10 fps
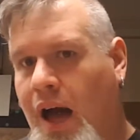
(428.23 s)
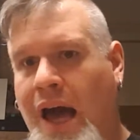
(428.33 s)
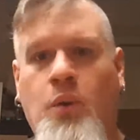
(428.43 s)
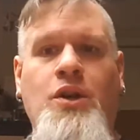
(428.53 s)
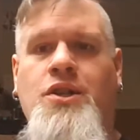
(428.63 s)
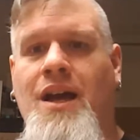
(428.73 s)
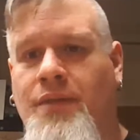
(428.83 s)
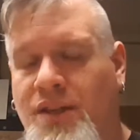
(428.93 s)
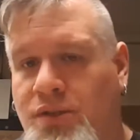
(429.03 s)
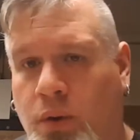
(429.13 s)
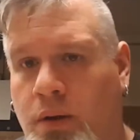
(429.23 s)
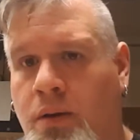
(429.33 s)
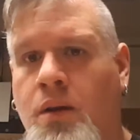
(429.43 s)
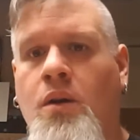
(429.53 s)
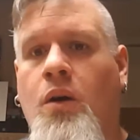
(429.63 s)
I don't want you to have that sword.
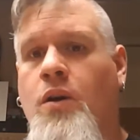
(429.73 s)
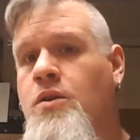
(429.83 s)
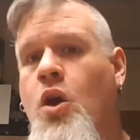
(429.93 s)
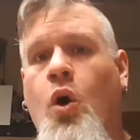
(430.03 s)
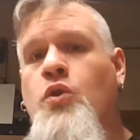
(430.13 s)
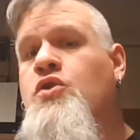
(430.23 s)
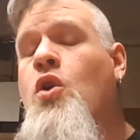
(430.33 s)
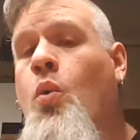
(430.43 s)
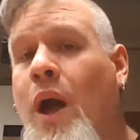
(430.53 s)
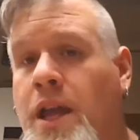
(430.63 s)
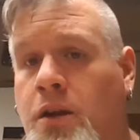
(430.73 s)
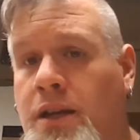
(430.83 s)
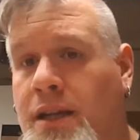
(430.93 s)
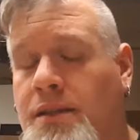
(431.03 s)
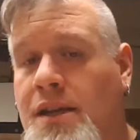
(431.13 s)
Or no, there's no way you're
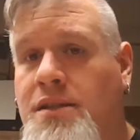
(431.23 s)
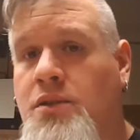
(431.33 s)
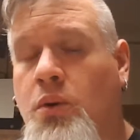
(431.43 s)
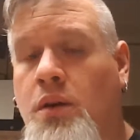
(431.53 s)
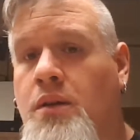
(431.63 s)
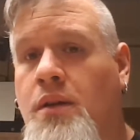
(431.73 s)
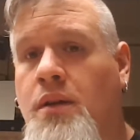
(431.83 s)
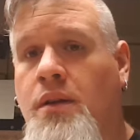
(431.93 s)
going to get that sword.